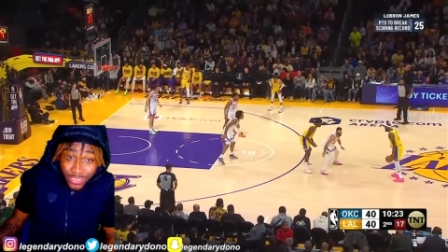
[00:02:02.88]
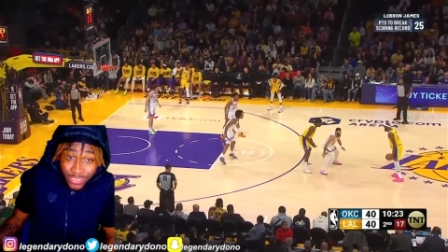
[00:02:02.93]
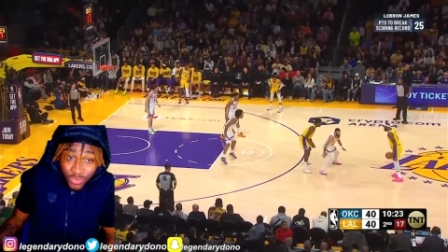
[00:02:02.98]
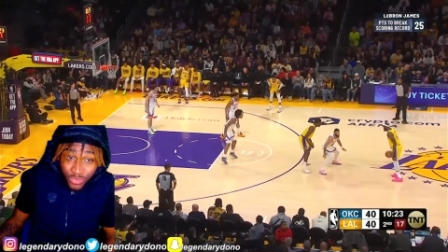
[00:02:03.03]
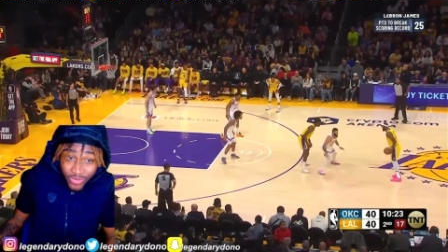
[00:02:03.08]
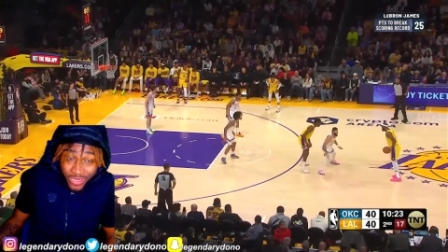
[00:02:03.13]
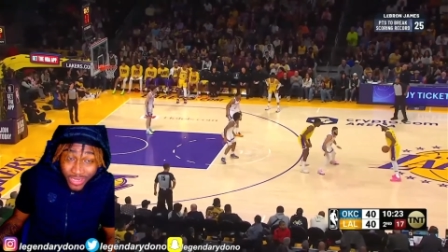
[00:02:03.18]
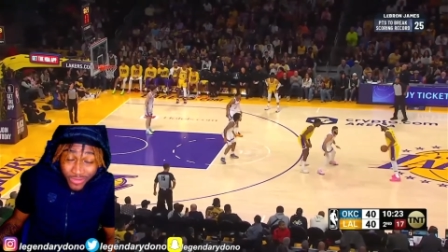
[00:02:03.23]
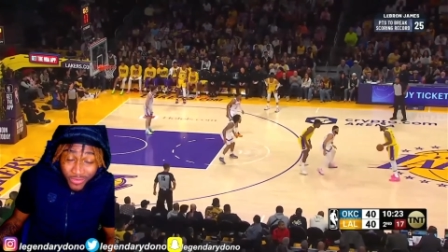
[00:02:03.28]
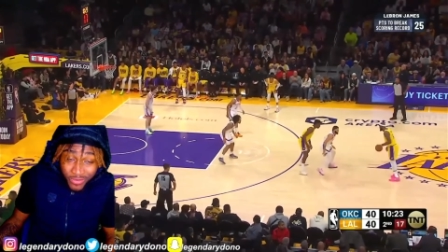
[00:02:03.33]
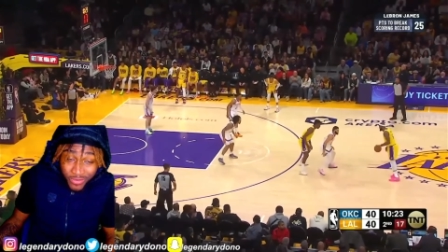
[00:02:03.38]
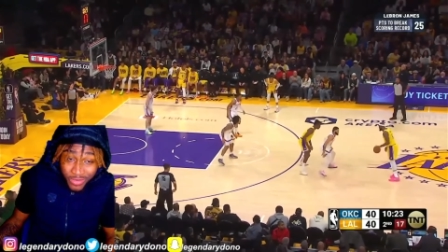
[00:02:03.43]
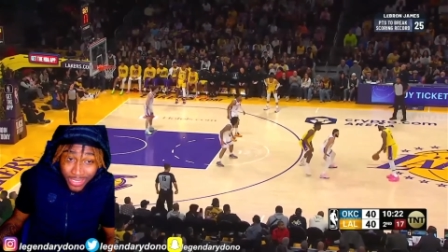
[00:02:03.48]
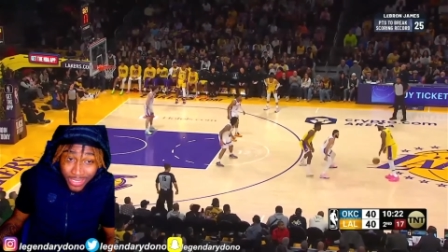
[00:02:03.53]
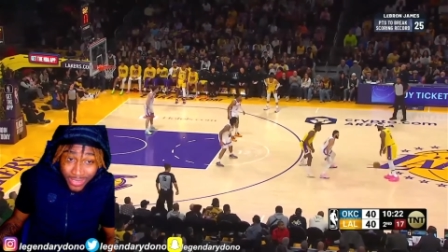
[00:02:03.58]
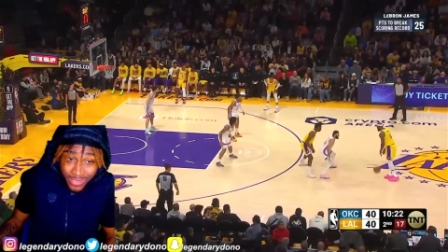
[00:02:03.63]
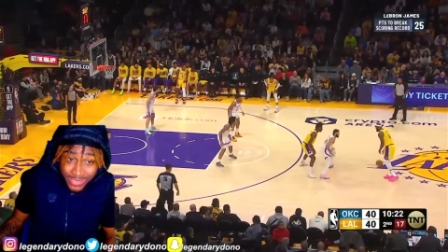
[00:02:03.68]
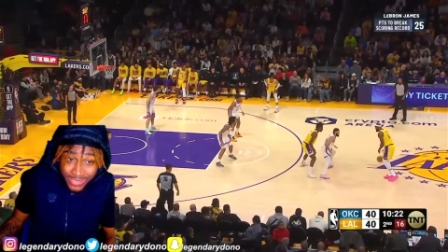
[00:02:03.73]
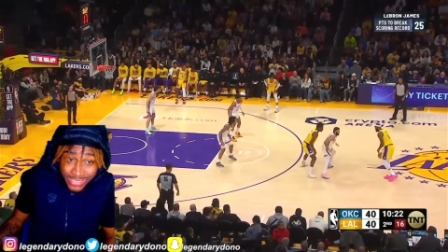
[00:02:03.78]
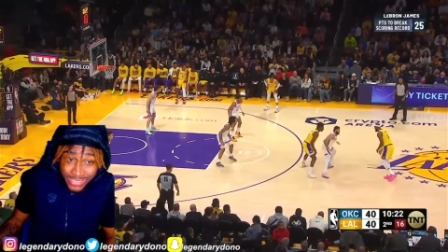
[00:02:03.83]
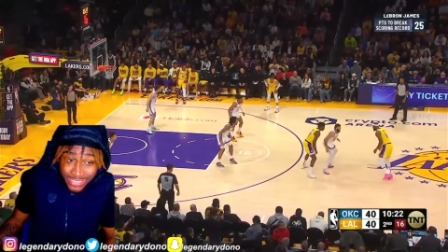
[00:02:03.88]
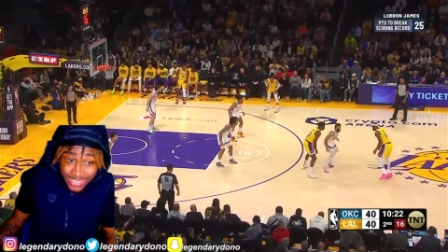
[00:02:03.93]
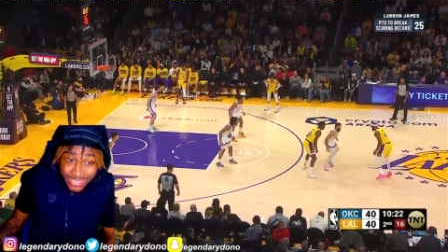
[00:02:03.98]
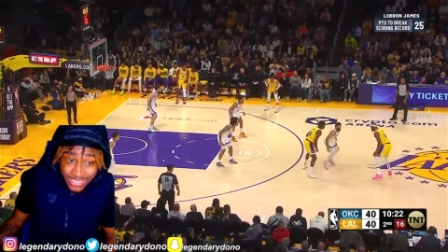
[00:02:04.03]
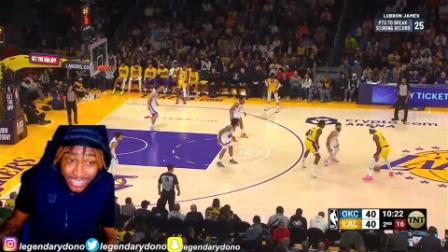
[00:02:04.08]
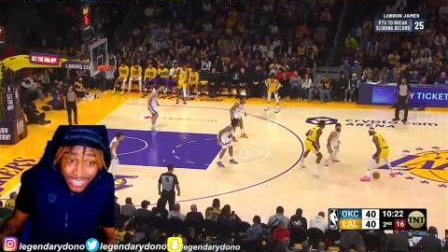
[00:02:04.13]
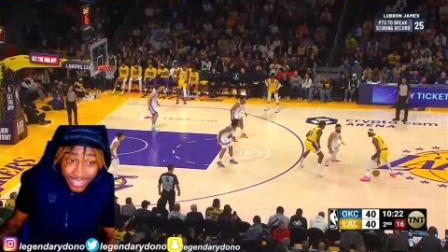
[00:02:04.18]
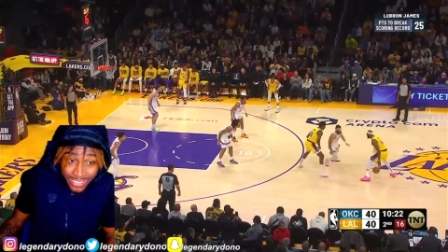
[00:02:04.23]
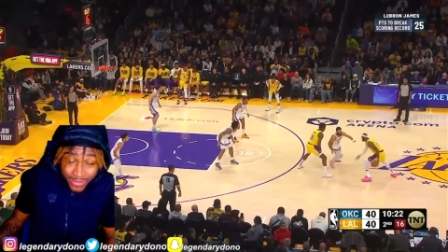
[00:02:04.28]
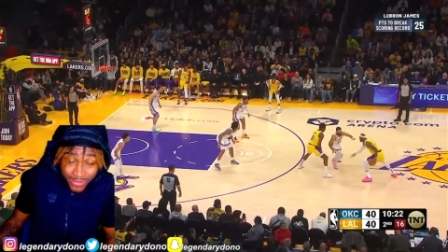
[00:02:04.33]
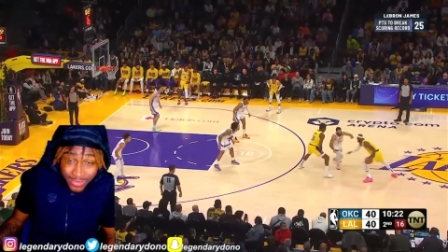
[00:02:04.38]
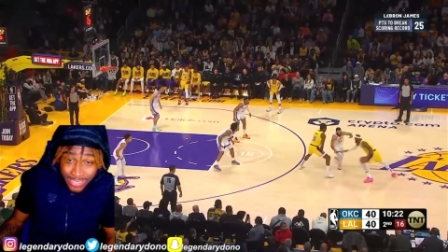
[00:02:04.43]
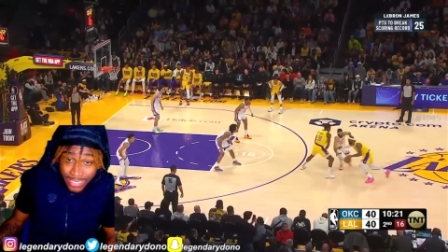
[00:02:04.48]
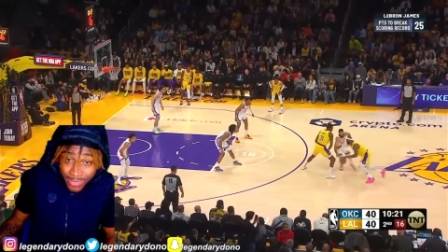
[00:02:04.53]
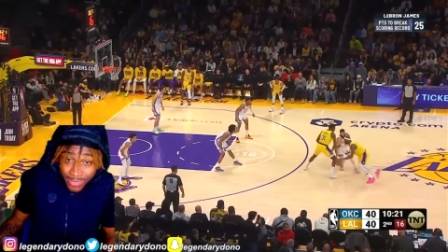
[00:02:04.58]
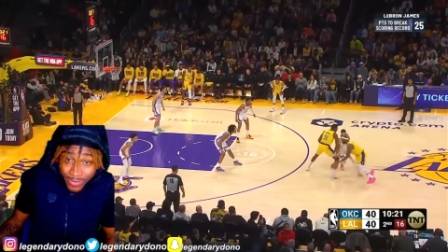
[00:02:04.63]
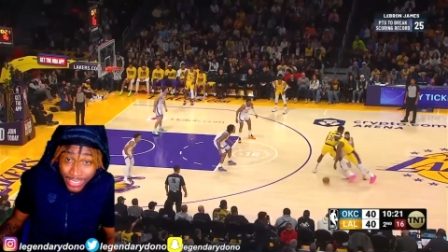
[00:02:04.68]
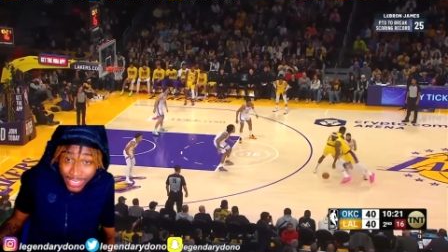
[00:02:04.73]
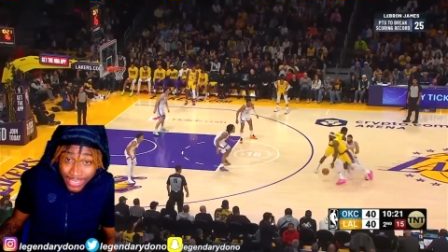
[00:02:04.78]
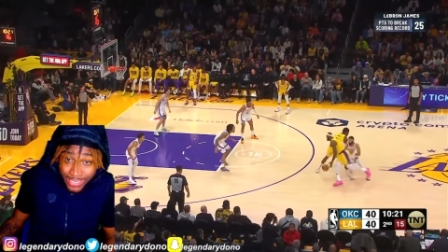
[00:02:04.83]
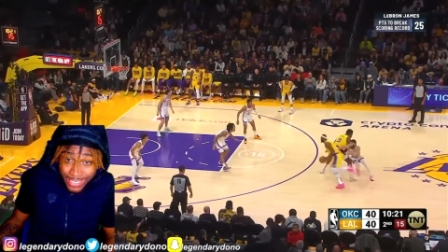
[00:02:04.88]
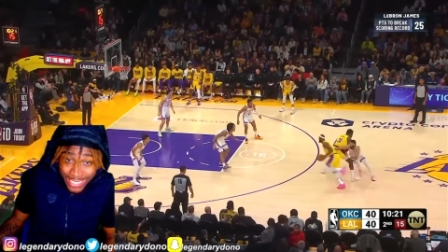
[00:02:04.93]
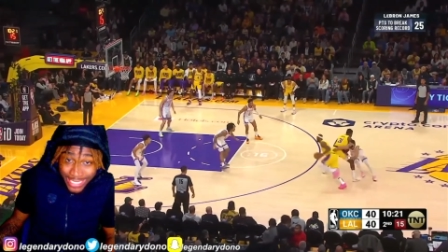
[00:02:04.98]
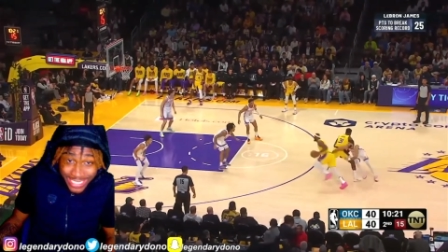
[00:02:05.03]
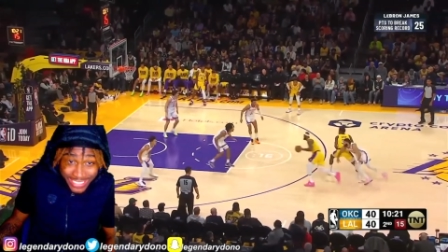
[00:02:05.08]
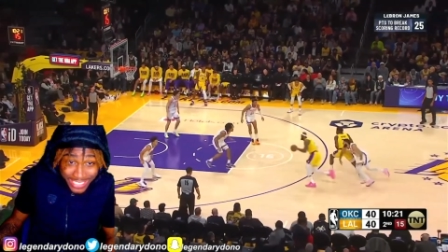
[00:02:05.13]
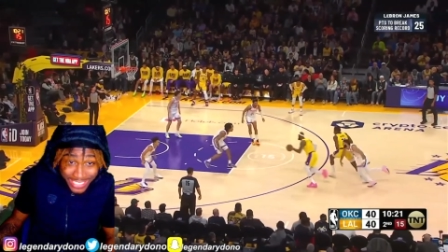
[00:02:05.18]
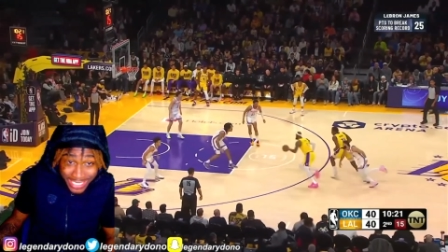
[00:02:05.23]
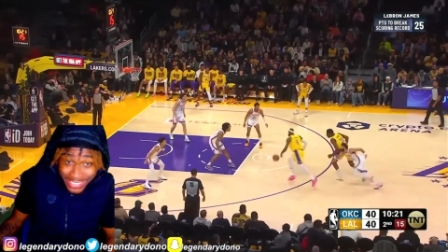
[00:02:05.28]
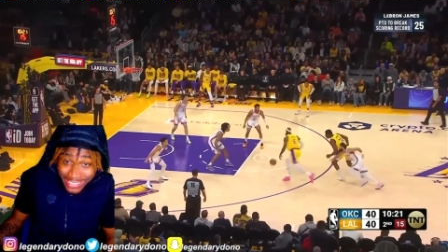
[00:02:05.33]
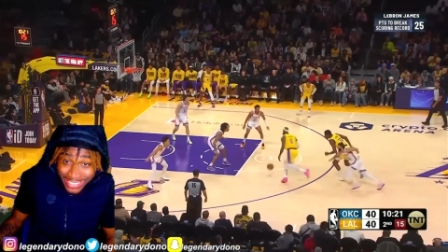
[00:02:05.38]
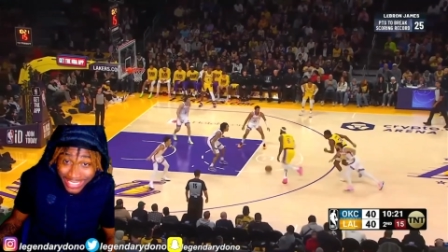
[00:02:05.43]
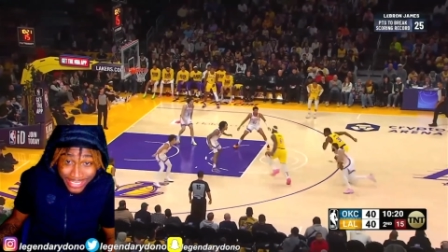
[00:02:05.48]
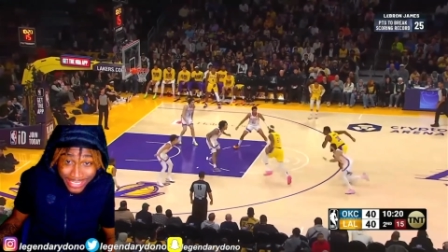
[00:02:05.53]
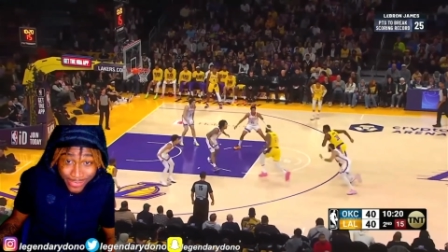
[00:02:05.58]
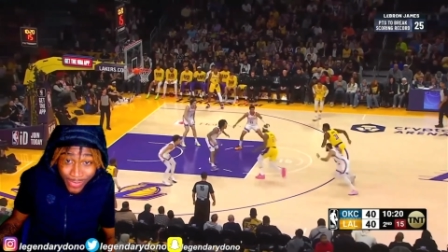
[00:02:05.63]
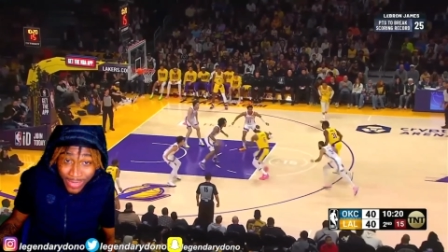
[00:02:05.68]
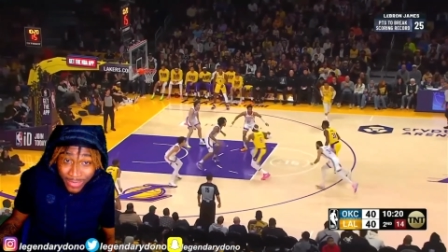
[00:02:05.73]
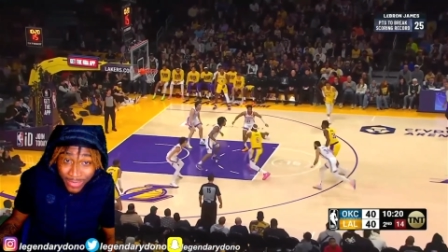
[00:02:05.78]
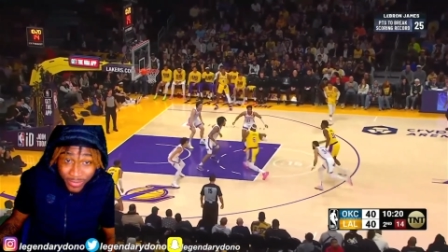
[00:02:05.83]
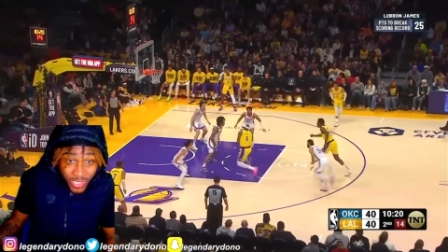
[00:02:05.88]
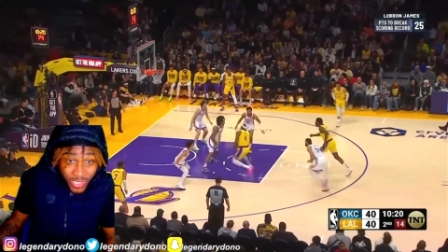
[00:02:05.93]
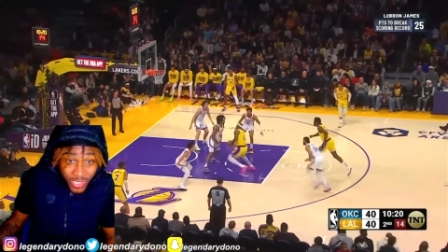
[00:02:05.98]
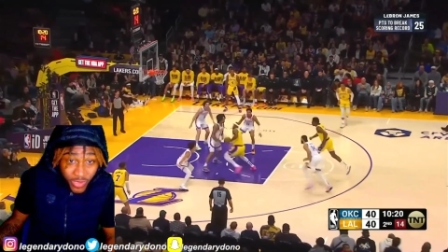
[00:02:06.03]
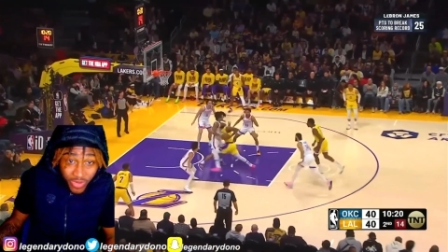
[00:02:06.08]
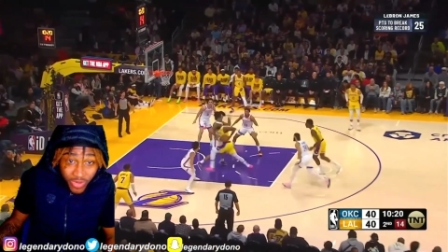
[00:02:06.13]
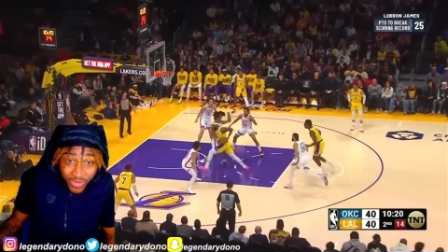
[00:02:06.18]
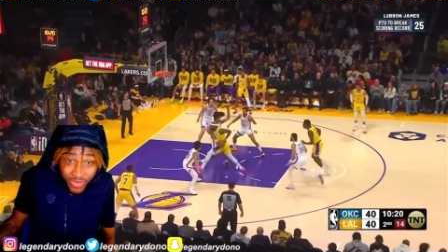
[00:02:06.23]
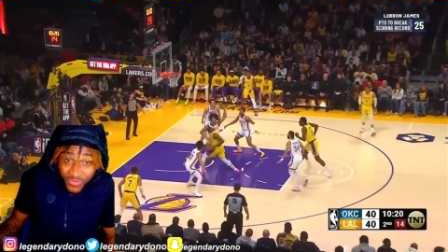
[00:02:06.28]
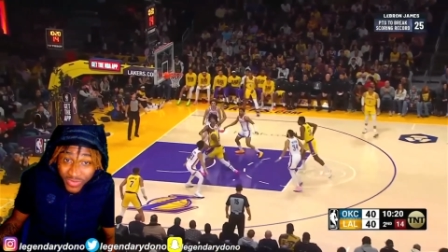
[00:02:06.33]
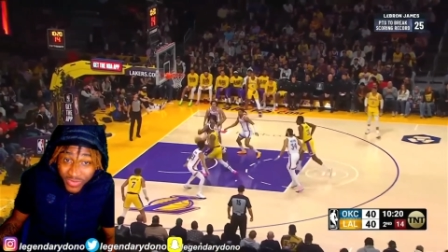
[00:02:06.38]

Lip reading: hit the weight room the offseason. I ain't gonna lie, man. They about to be a rough